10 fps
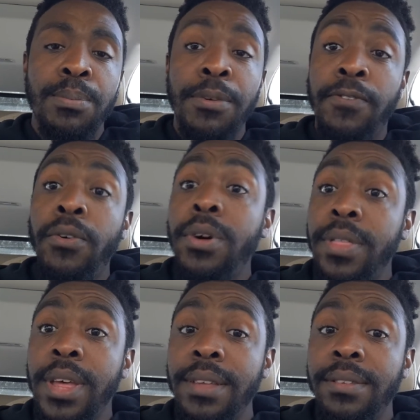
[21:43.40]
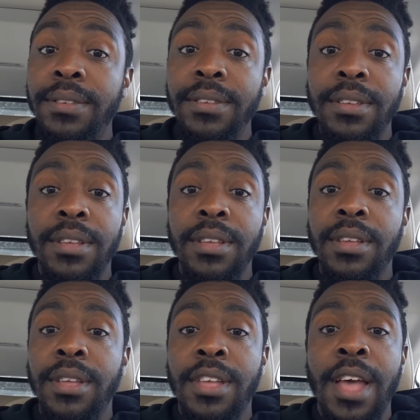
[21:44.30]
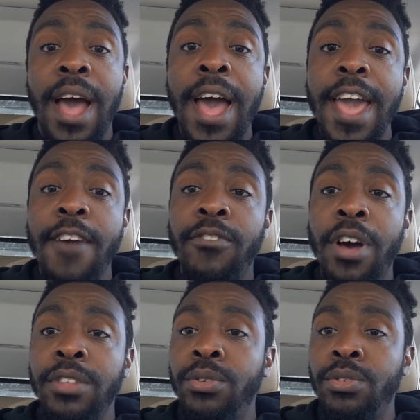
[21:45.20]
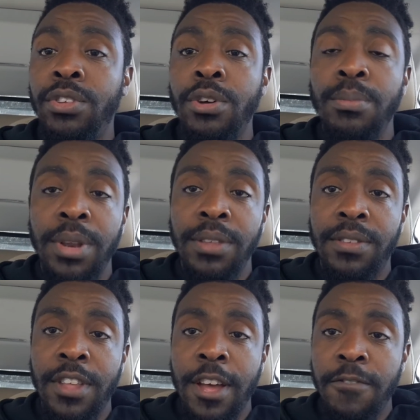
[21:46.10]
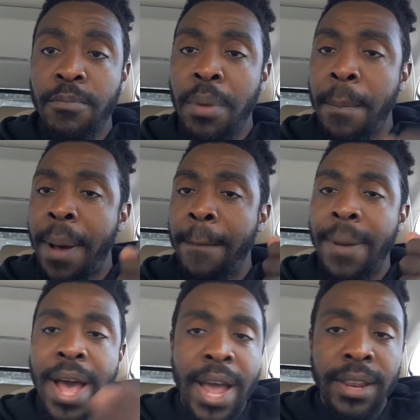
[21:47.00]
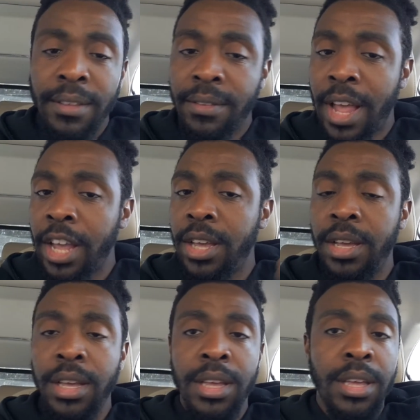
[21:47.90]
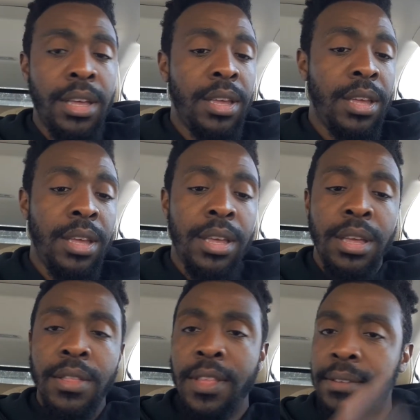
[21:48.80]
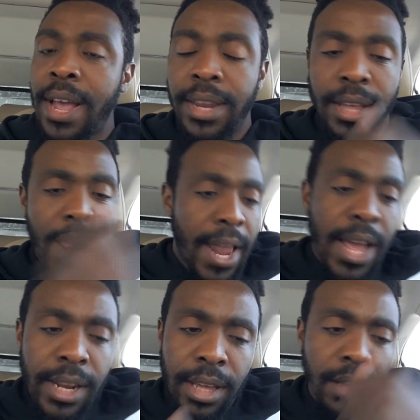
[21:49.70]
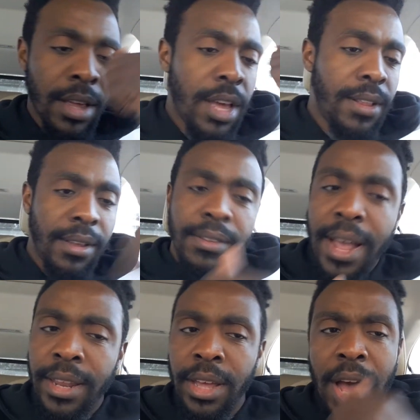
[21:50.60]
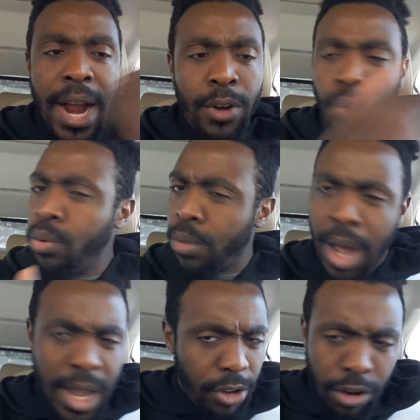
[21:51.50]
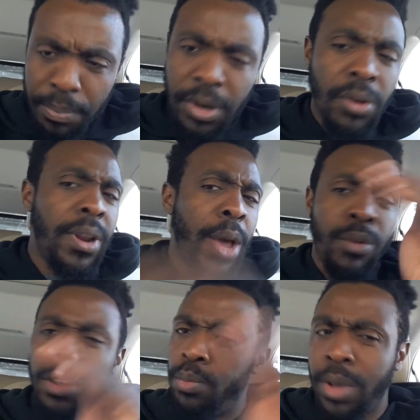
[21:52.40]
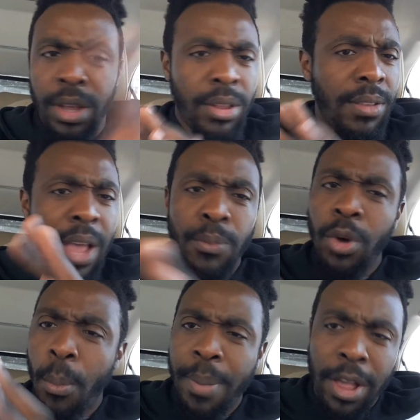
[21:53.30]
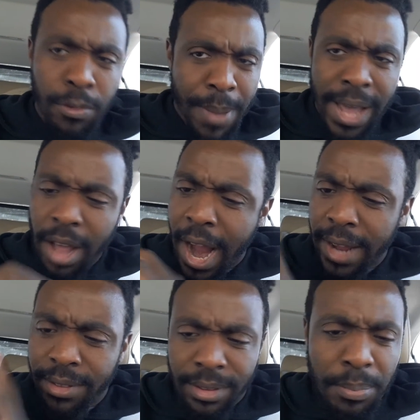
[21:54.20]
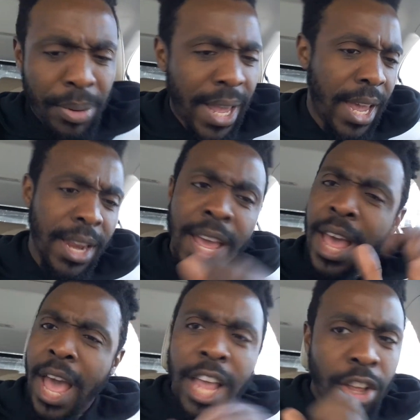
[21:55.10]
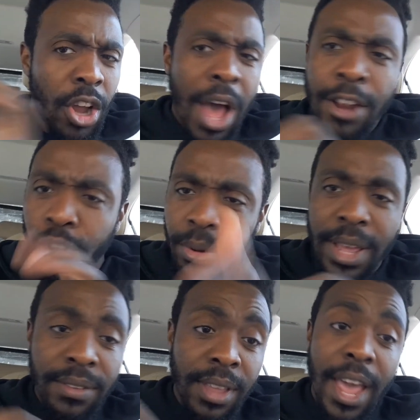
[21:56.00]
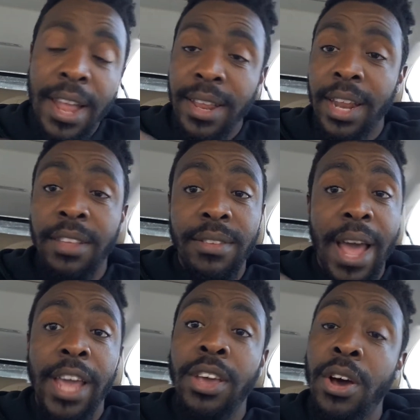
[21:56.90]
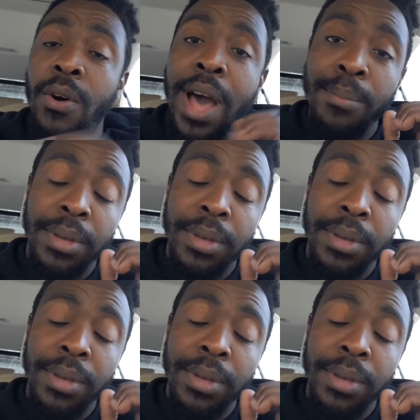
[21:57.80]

Before this, I have gone through so many stuff, but my mind is like, this idea, that idea, this idea. All right, cool. I ain't tripping on that because this is how we're going to bounce back. All right, this is the plan. You know, I do this, and then it's like, yo, I'm